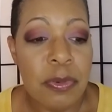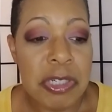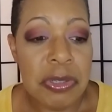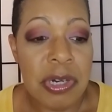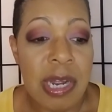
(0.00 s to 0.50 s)

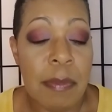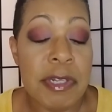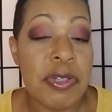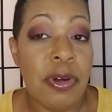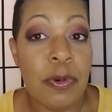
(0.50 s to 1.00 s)
what your
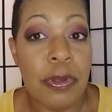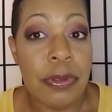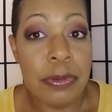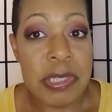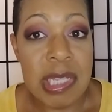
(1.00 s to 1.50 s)
comments are on
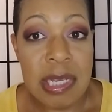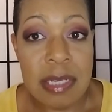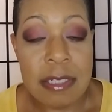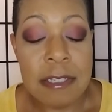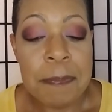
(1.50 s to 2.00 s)
those
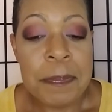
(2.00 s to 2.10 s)
things.